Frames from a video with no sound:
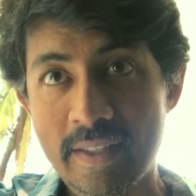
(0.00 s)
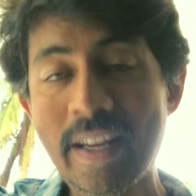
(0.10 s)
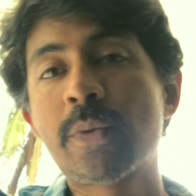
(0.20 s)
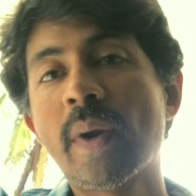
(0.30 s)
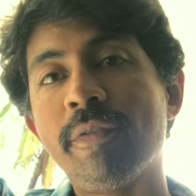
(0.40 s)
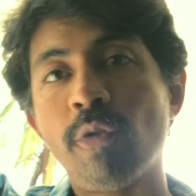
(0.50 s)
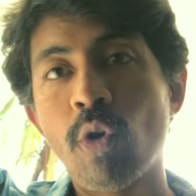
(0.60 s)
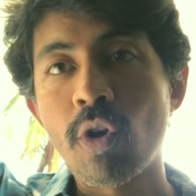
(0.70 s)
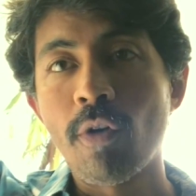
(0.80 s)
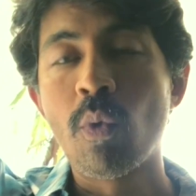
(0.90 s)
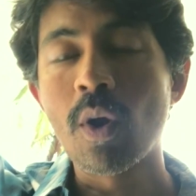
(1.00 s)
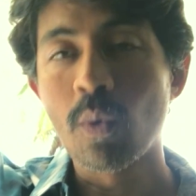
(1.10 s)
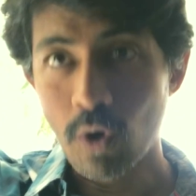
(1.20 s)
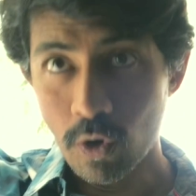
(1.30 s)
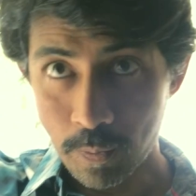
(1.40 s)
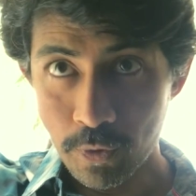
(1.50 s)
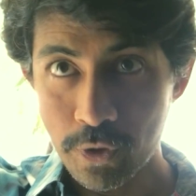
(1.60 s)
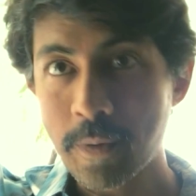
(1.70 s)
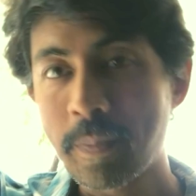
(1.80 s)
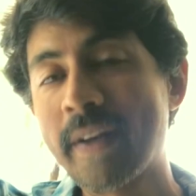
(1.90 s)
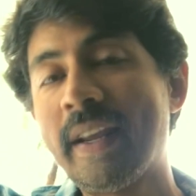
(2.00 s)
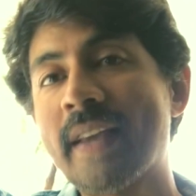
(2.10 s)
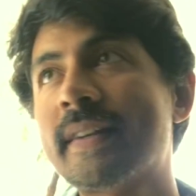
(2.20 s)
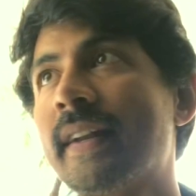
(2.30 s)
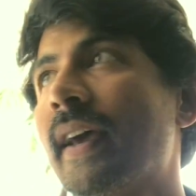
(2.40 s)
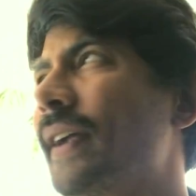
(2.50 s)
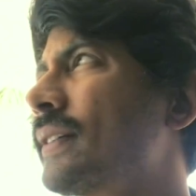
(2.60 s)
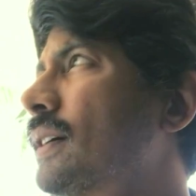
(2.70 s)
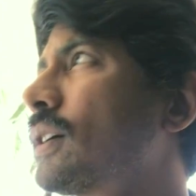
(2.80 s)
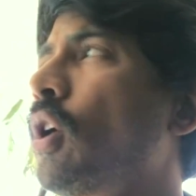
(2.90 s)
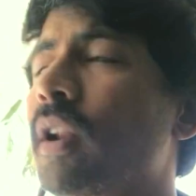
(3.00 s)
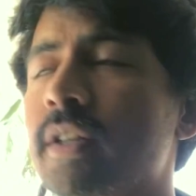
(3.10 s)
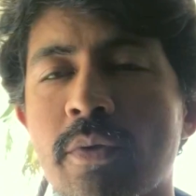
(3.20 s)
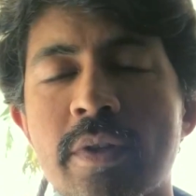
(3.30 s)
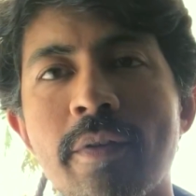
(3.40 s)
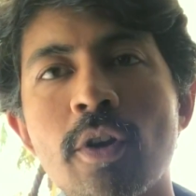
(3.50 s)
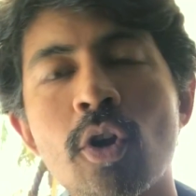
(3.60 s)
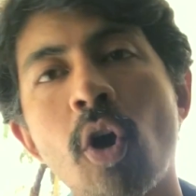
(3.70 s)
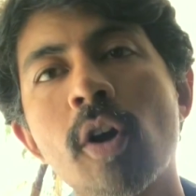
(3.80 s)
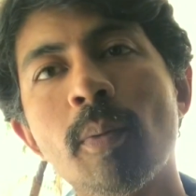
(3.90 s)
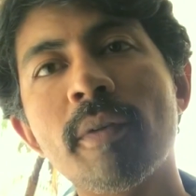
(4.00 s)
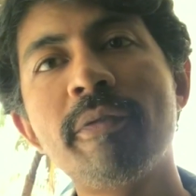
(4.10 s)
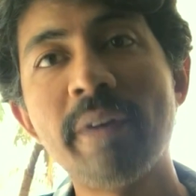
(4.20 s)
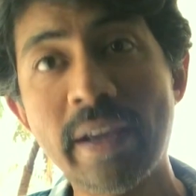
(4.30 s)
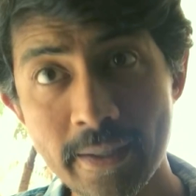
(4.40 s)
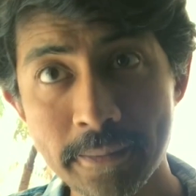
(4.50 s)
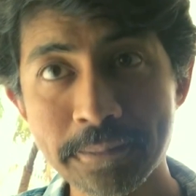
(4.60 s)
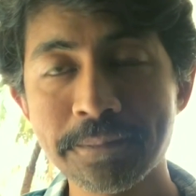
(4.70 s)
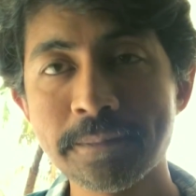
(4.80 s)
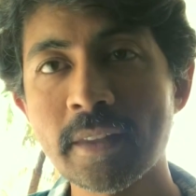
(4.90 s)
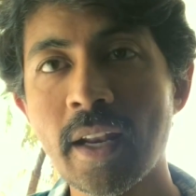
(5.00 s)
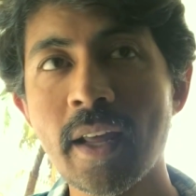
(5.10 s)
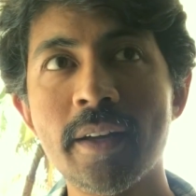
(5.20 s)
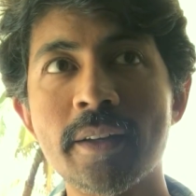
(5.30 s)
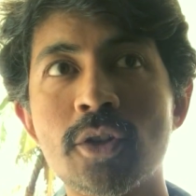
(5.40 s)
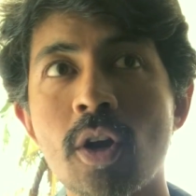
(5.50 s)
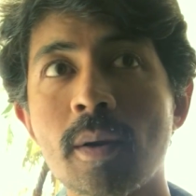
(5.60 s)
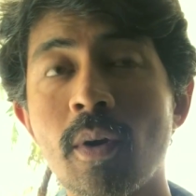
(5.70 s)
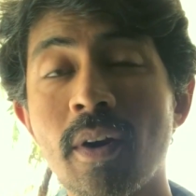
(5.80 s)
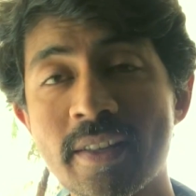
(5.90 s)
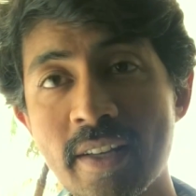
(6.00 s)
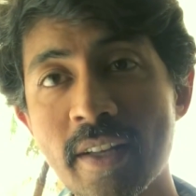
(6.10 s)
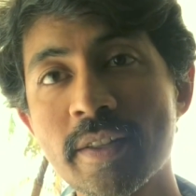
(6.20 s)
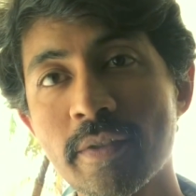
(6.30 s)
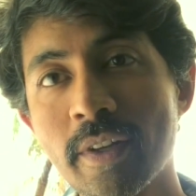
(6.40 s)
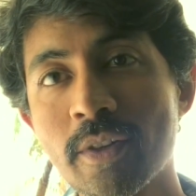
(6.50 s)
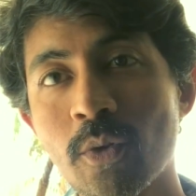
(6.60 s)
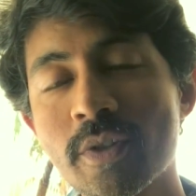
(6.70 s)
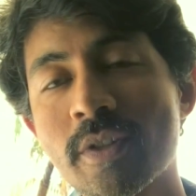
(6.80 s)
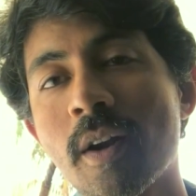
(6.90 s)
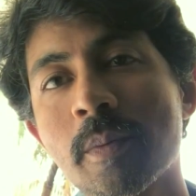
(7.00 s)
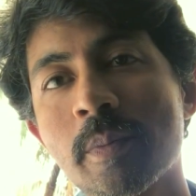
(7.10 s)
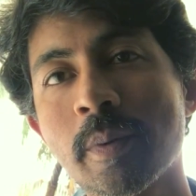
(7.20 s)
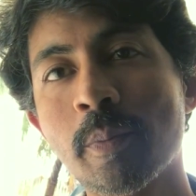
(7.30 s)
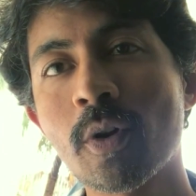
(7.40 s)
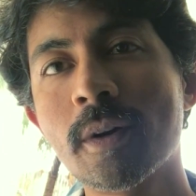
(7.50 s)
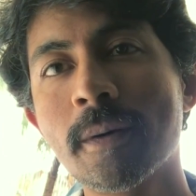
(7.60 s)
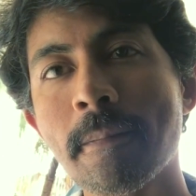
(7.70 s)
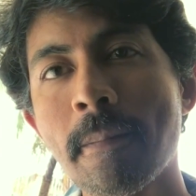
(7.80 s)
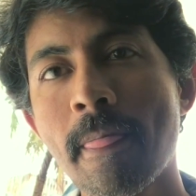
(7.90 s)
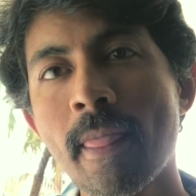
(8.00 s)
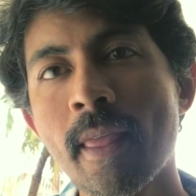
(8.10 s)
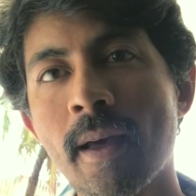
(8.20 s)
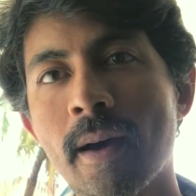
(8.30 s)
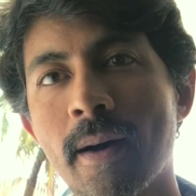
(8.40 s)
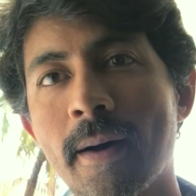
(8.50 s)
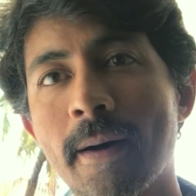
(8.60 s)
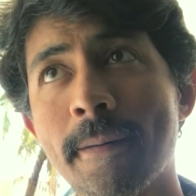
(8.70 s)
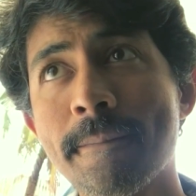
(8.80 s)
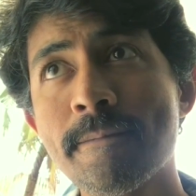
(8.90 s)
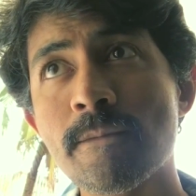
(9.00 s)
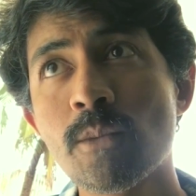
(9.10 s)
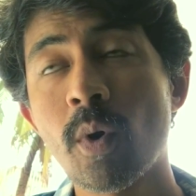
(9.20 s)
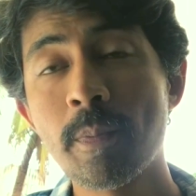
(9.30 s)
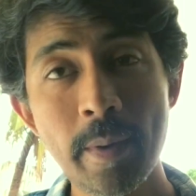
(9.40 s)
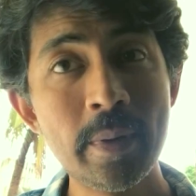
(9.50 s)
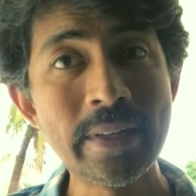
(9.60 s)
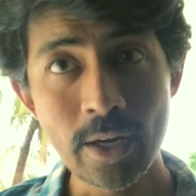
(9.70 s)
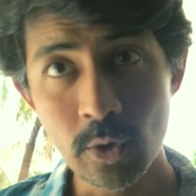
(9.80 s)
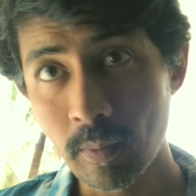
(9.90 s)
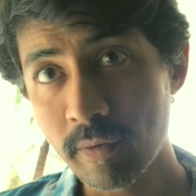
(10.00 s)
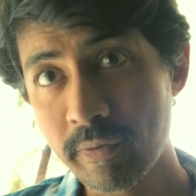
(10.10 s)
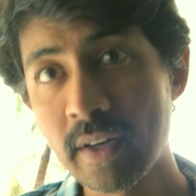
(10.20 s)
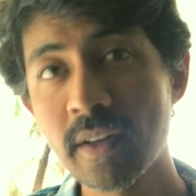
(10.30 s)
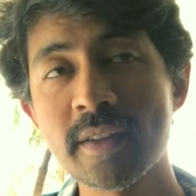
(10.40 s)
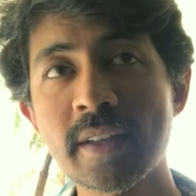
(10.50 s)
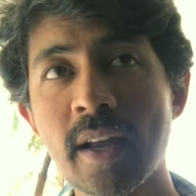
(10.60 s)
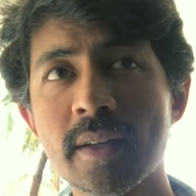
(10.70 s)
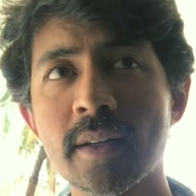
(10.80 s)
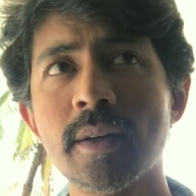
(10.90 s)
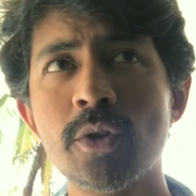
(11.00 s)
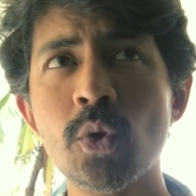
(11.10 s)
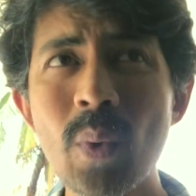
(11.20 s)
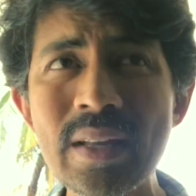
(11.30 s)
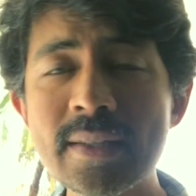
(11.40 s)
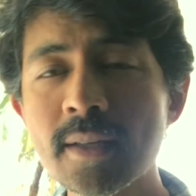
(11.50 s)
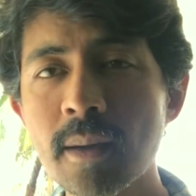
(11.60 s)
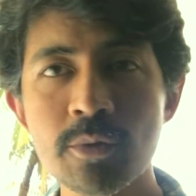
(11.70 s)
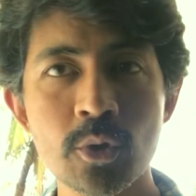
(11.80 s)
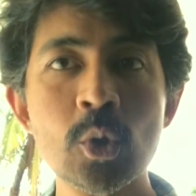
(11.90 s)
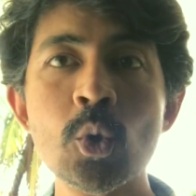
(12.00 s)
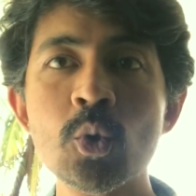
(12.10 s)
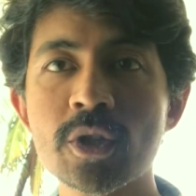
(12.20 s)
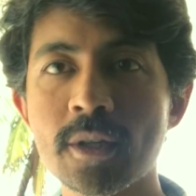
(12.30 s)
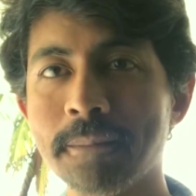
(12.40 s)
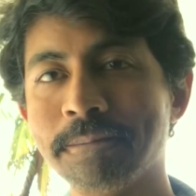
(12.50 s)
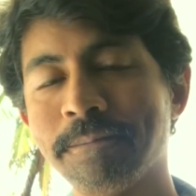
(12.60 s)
Day 24 of 101 Entrepreneurship, and yesterday at uh, college I was given to talk about failure, and I talk about it extensively in Don't Startup with the book. Um, what people tell you about failure is that uh, you win some, you lose some.